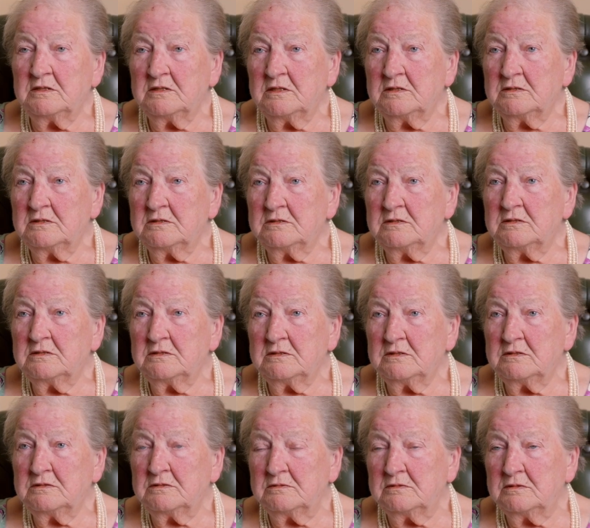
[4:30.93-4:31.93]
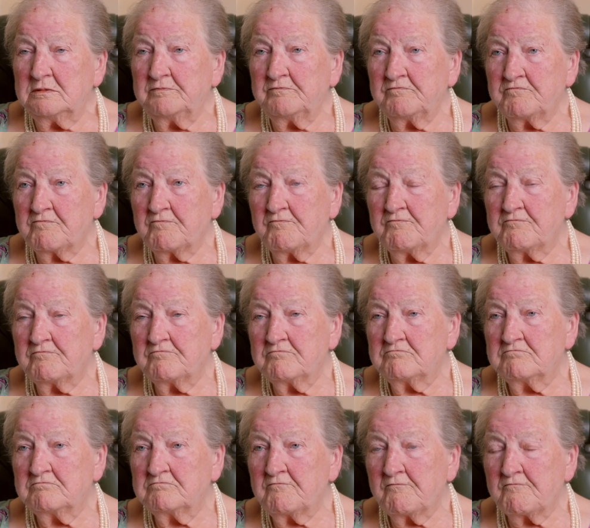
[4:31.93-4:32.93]
I mean, sadly, you
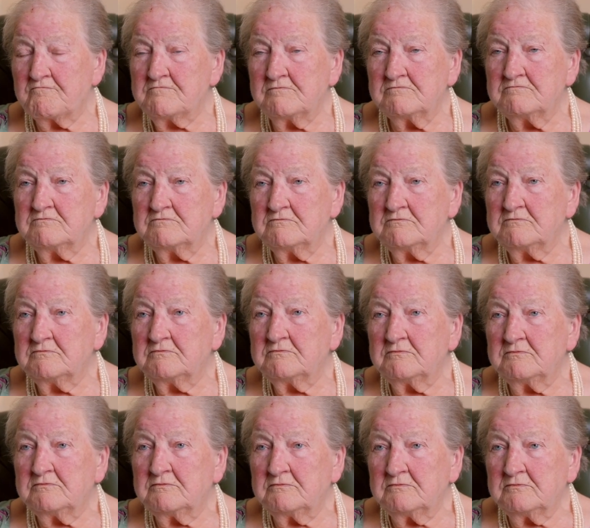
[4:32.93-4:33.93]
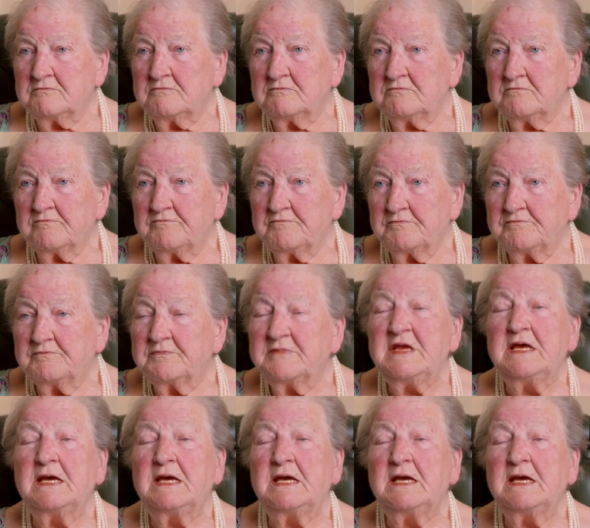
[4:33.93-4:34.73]
lost George a couple of years ago.